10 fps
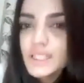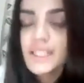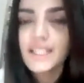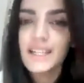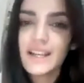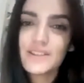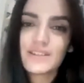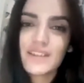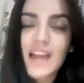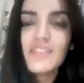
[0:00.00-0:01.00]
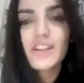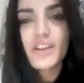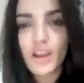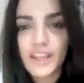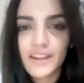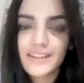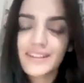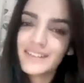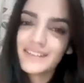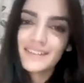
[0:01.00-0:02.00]
So yeah, I will rock it,
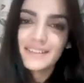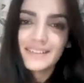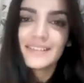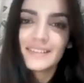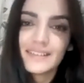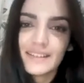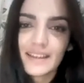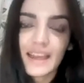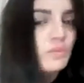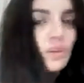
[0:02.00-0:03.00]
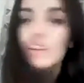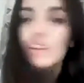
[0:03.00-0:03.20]
and I'm gonna enjoy it